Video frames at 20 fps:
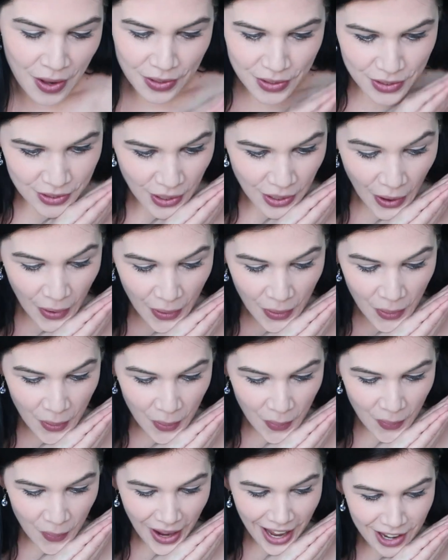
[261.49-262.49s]

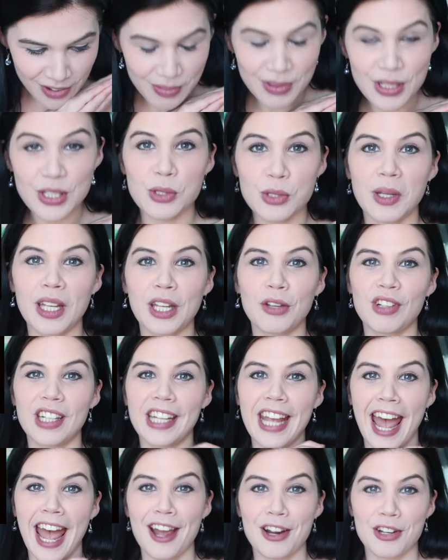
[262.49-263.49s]
So I've been doing
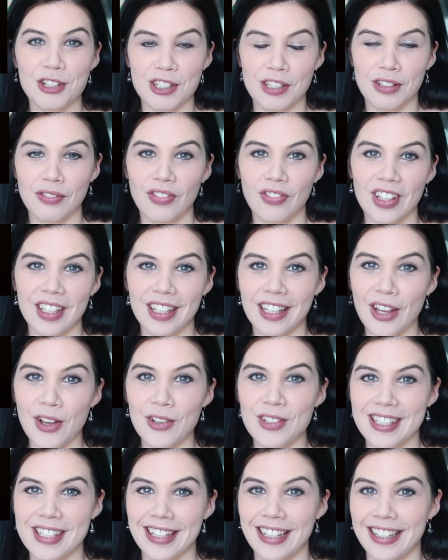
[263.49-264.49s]
reaction
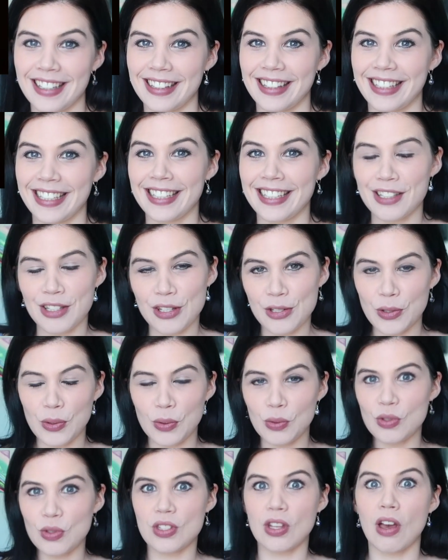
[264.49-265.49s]
videos lately
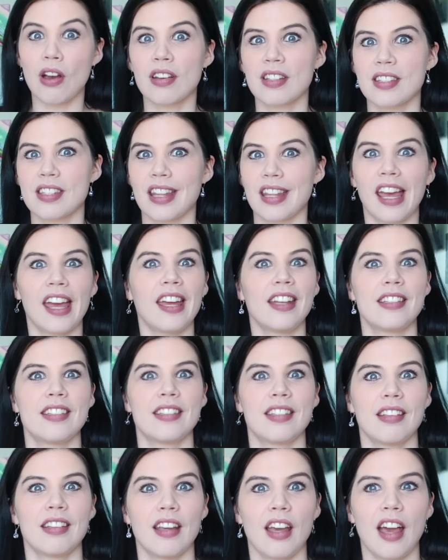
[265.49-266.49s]
to songs
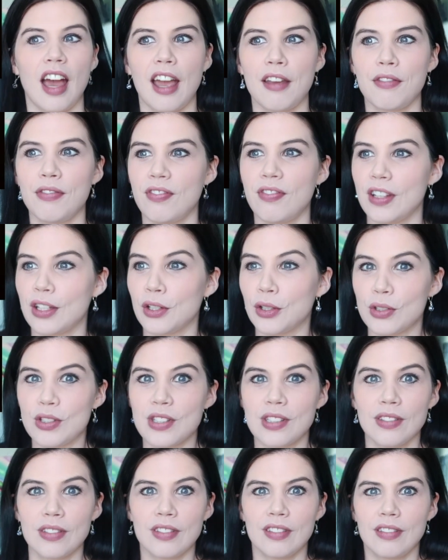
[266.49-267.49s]
that I
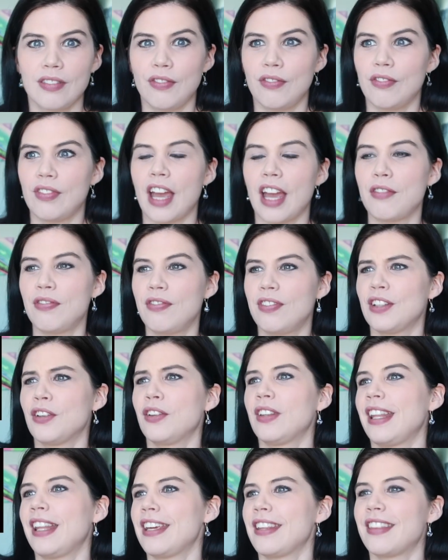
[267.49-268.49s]
feel
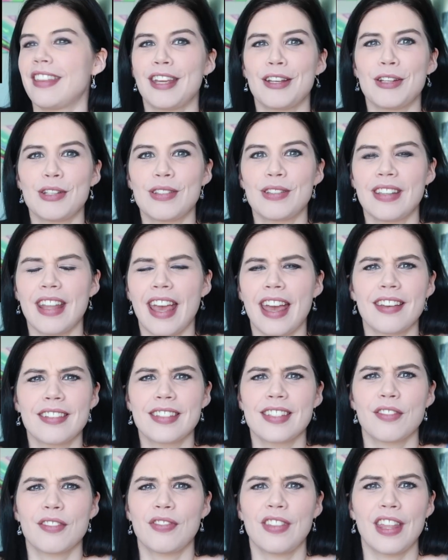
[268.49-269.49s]
like they,
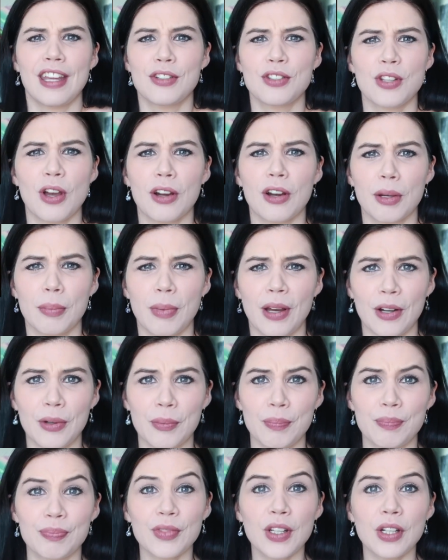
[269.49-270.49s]
as if they talk
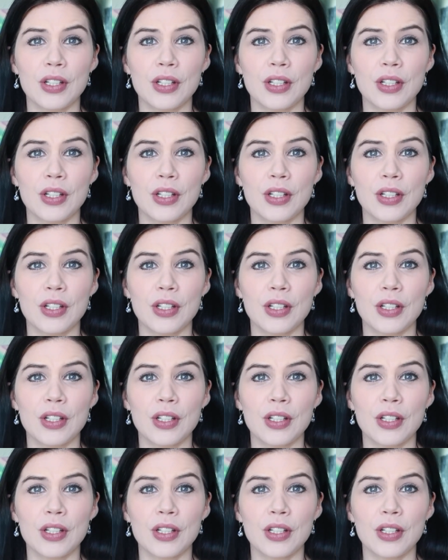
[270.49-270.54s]
about...